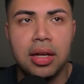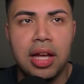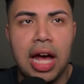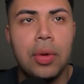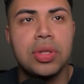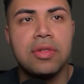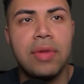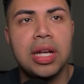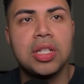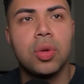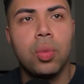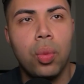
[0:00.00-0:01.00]
I was
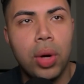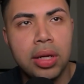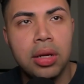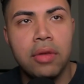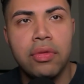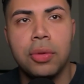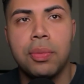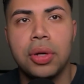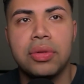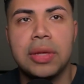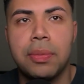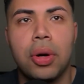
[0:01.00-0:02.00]
invited to one of their
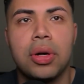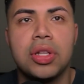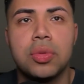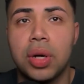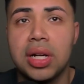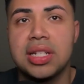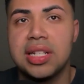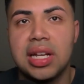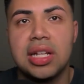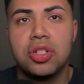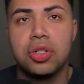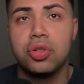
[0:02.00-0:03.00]
birthday parties where I
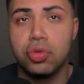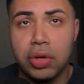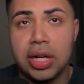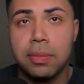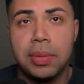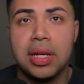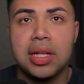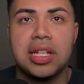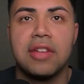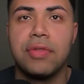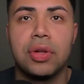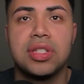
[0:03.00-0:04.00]
decided to drink because
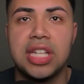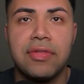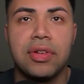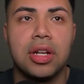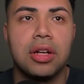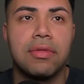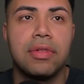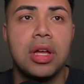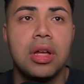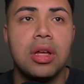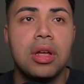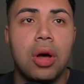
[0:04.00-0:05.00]
I felt safe enough,
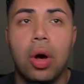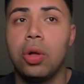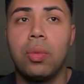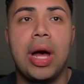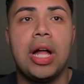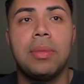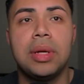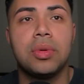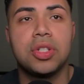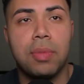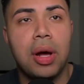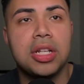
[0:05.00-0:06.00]
all while being
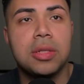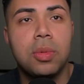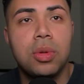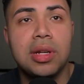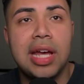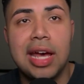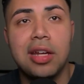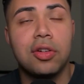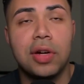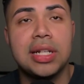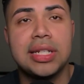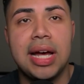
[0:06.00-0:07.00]
responsible, and I had a
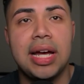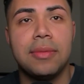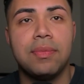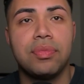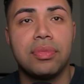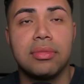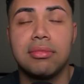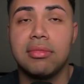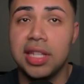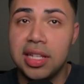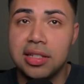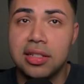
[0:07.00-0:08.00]
great time.
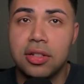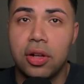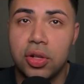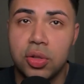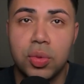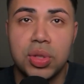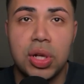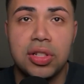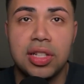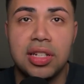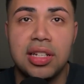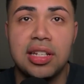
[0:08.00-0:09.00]
This also
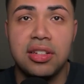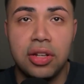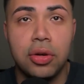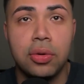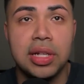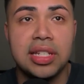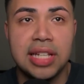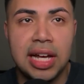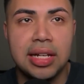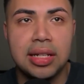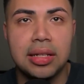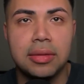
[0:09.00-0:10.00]
resulted in no
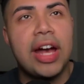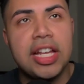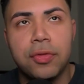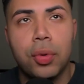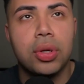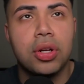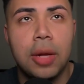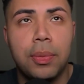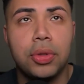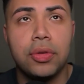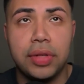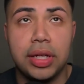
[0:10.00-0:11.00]
anxiety. Fast forward a
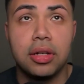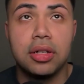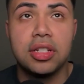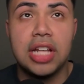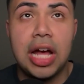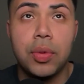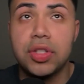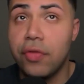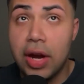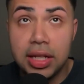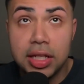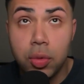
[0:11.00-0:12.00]
couple of years, I was
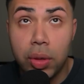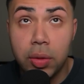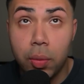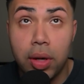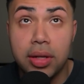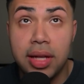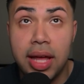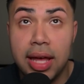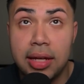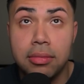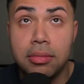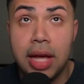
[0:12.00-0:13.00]
finally 21,
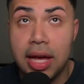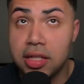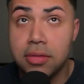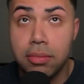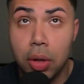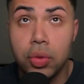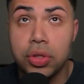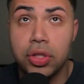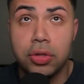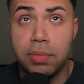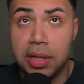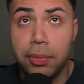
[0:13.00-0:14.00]
and as
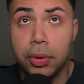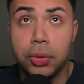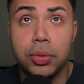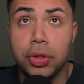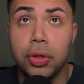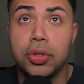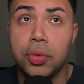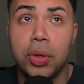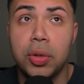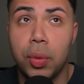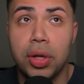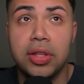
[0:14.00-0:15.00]
most people who turn
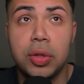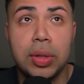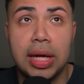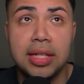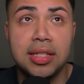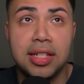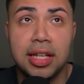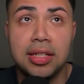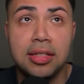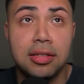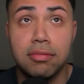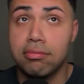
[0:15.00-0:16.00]
21 in the United
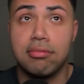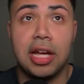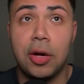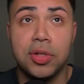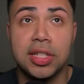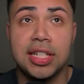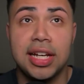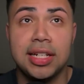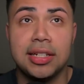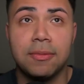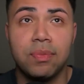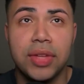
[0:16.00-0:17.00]
States, I was
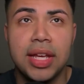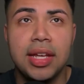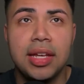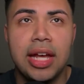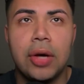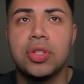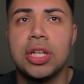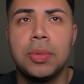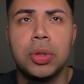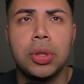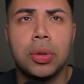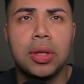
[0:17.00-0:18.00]
excited. I was able
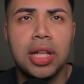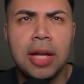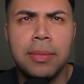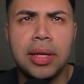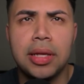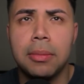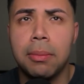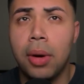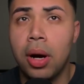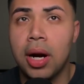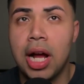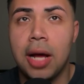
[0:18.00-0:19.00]
to go clubbing,
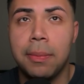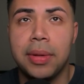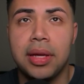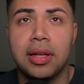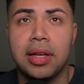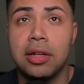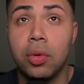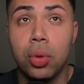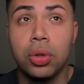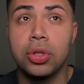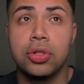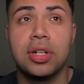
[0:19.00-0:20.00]
bar hopping, and
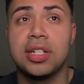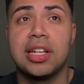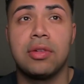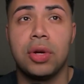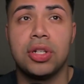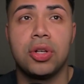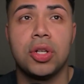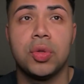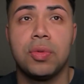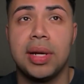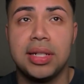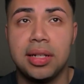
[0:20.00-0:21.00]
order drinks at restaurants
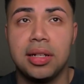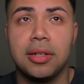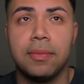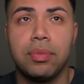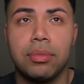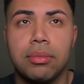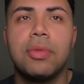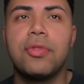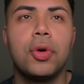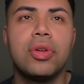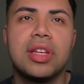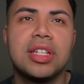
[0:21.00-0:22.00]
with my dinner.
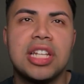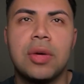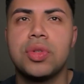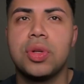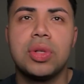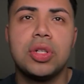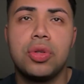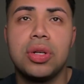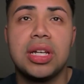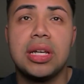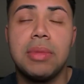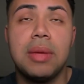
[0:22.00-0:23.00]
Before this, I was only
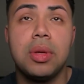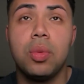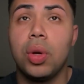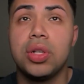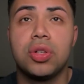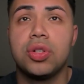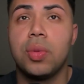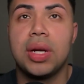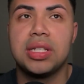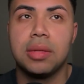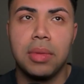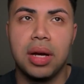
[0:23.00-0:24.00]
drinking maybe once or
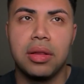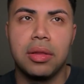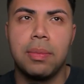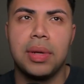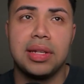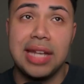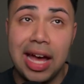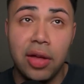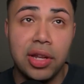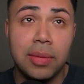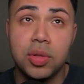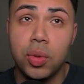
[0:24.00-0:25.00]
twice a month, but now
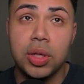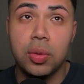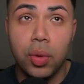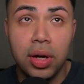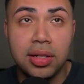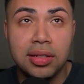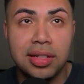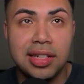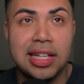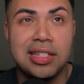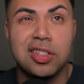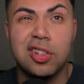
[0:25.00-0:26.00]
that I'm 21, it
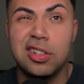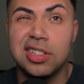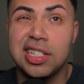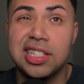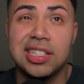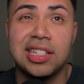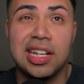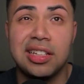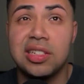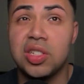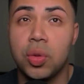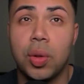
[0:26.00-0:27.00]
has turned into at
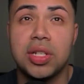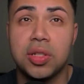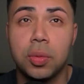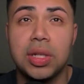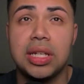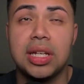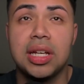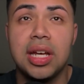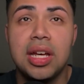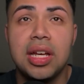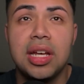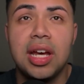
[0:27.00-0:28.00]
least twice a week.
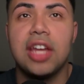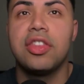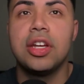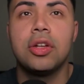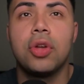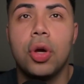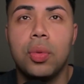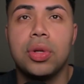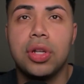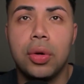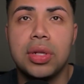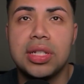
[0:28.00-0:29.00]
I think no one
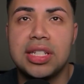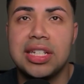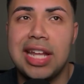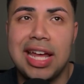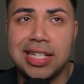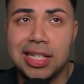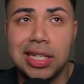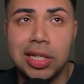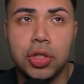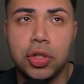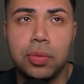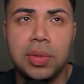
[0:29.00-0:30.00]
noticed it as an
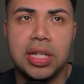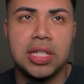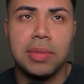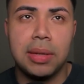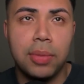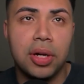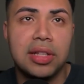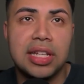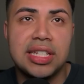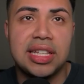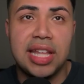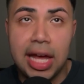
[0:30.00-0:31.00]
issue because my birthday is
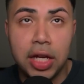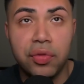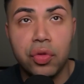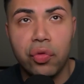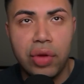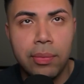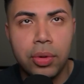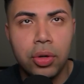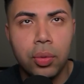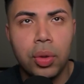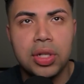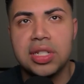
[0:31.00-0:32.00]
at the end of November,
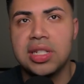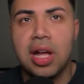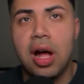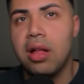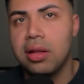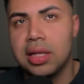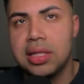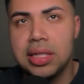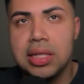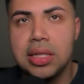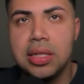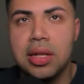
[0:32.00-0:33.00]
which is the holiday season,